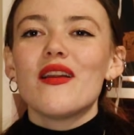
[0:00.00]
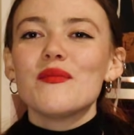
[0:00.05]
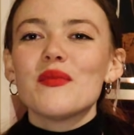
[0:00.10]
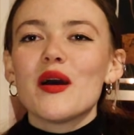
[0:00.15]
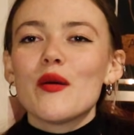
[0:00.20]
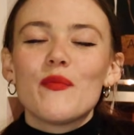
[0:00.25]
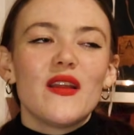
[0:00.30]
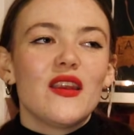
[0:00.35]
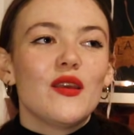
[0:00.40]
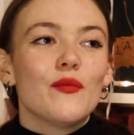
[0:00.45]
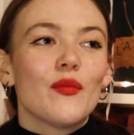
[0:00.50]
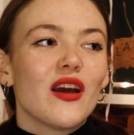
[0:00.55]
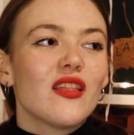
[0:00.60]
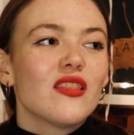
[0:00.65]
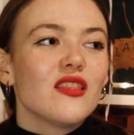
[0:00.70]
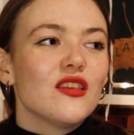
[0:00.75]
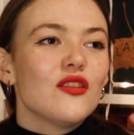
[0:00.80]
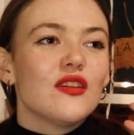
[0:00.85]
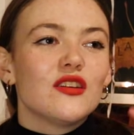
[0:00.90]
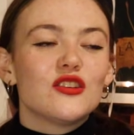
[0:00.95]
only my opinion but
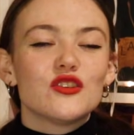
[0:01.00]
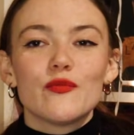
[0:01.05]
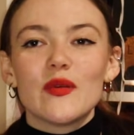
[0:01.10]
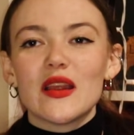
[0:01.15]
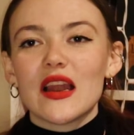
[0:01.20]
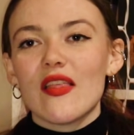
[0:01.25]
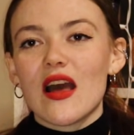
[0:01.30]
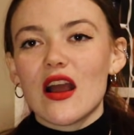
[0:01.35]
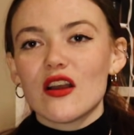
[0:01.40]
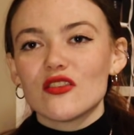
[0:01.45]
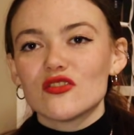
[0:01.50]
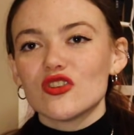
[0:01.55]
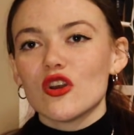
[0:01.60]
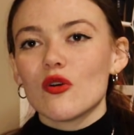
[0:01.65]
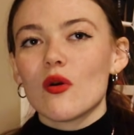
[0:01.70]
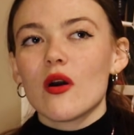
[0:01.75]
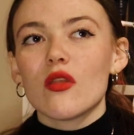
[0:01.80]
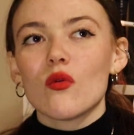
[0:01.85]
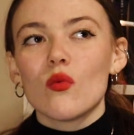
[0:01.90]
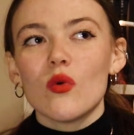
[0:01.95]
I think they should be like that
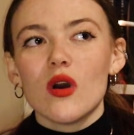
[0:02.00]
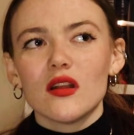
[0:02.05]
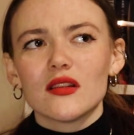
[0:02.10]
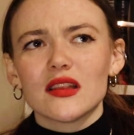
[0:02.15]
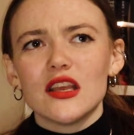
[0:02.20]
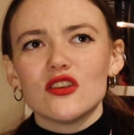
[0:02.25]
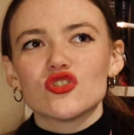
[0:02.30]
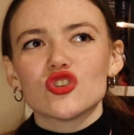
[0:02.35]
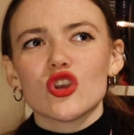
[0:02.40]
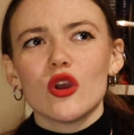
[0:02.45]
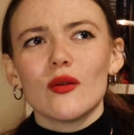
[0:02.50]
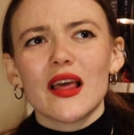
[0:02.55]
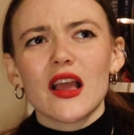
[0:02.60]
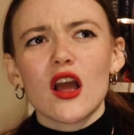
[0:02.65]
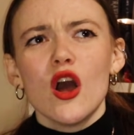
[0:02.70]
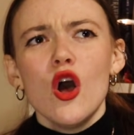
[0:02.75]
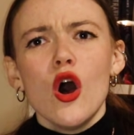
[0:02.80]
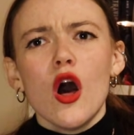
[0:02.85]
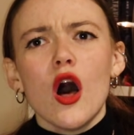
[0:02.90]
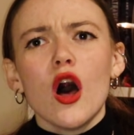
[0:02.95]
so otherworldly so
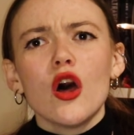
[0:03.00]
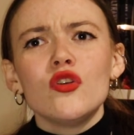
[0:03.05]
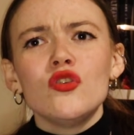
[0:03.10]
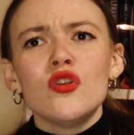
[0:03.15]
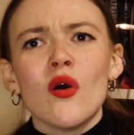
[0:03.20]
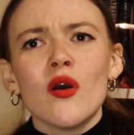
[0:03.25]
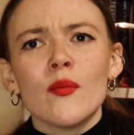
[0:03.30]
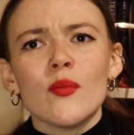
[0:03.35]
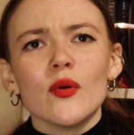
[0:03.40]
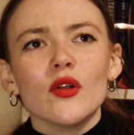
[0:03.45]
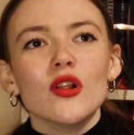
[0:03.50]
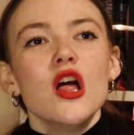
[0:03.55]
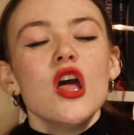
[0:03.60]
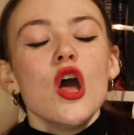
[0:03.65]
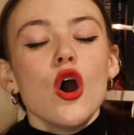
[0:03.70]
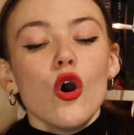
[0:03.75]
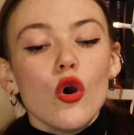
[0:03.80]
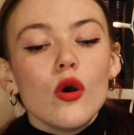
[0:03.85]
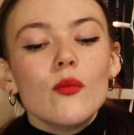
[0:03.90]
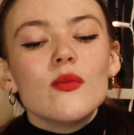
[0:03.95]
like unknowable
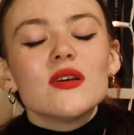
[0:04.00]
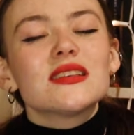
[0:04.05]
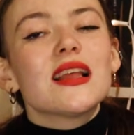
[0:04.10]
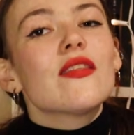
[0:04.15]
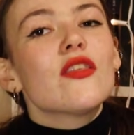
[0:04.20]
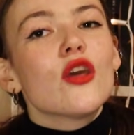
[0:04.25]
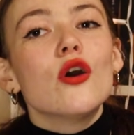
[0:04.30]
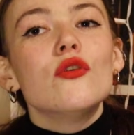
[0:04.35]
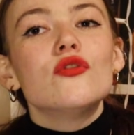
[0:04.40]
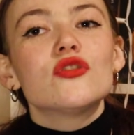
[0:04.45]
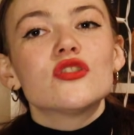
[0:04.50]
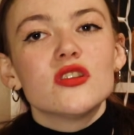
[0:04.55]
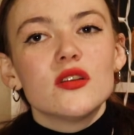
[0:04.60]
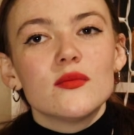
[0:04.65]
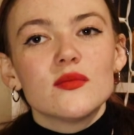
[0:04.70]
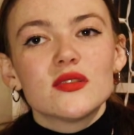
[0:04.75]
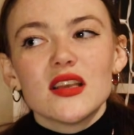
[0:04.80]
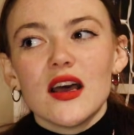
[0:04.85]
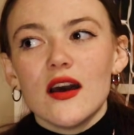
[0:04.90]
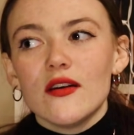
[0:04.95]
almost like the ocean
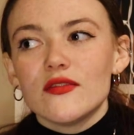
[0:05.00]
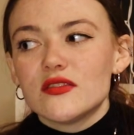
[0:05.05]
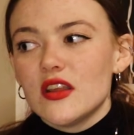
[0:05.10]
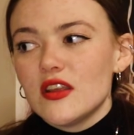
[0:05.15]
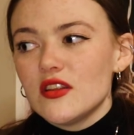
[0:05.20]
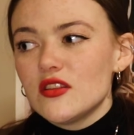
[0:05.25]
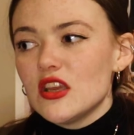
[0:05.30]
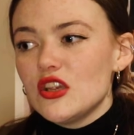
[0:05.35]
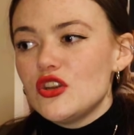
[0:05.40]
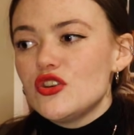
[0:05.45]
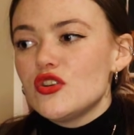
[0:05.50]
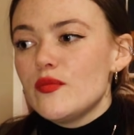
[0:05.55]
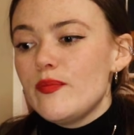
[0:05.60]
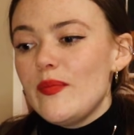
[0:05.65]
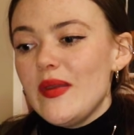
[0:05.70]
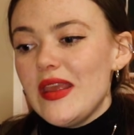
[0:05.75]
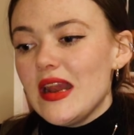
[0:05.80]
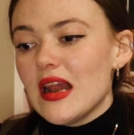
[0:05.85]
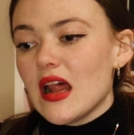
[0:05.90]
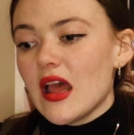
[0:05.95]
themselves they, they
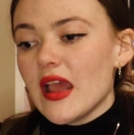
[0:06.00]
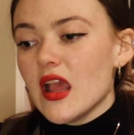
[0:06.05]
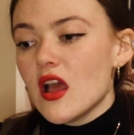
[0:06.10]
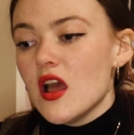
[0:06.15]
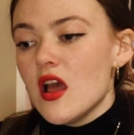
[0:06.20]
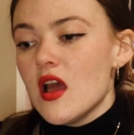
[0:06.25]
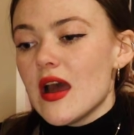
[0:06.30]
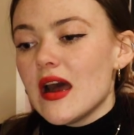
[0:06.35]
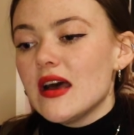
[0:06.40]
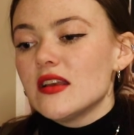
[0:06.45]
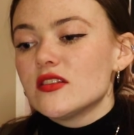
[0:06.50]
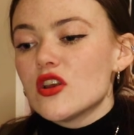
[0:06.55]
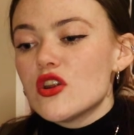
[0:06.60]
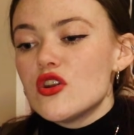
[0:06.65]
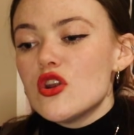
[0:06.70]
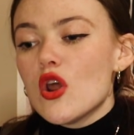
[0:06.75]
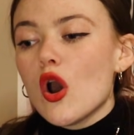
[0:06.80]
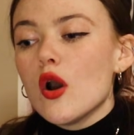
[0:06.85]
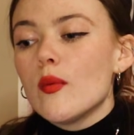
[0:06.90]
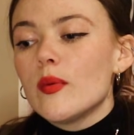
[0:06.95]
should be like as
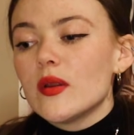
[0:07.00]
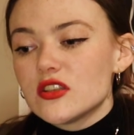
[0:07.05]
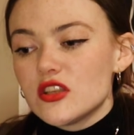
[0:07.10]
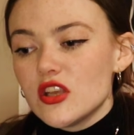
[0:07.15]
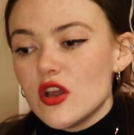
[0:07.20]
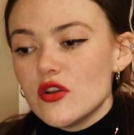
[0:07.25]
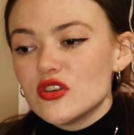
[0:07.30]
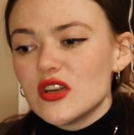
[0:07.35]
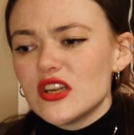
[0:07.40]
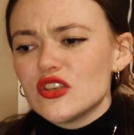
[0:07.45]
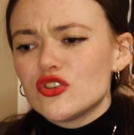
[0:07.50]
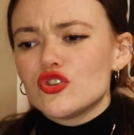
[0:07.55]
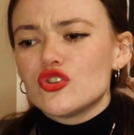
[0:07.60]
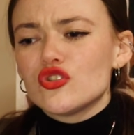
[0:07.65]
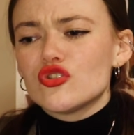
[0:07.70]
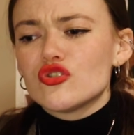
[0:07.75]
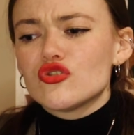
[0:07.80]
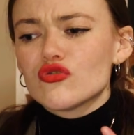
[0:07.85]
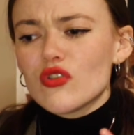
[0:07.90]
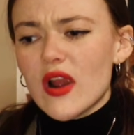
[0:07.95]
unknowable as the ocean as
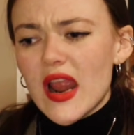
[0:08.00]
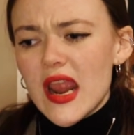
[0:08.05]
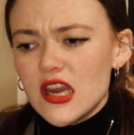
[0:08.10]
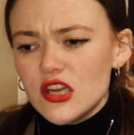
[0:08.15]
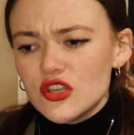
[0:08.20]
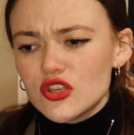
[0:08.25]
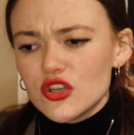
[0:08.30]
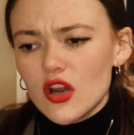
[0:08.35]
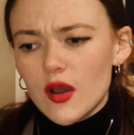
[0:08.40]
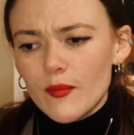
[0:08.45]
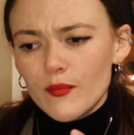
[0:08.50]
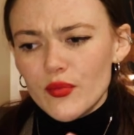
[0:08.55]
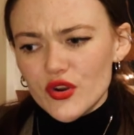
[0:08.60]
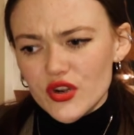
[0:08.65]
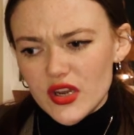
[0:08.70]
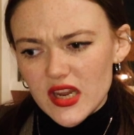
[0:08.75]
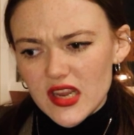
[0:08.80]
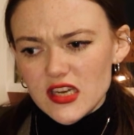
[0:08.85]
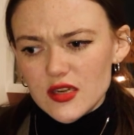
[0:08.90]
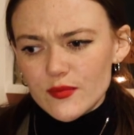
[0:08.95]
strange and
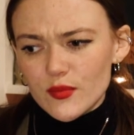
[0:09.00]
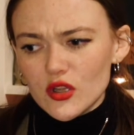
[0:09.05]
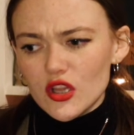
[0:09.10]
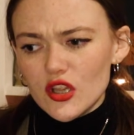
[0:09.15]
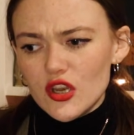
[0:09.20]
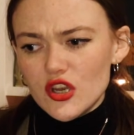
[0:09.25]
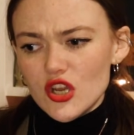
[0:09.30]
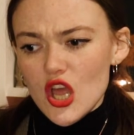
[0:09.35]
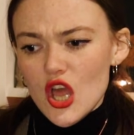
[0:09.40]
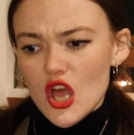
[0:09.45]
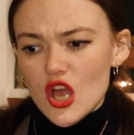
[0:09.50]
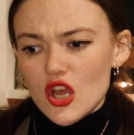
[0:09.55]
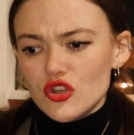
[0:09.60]
unpredictable and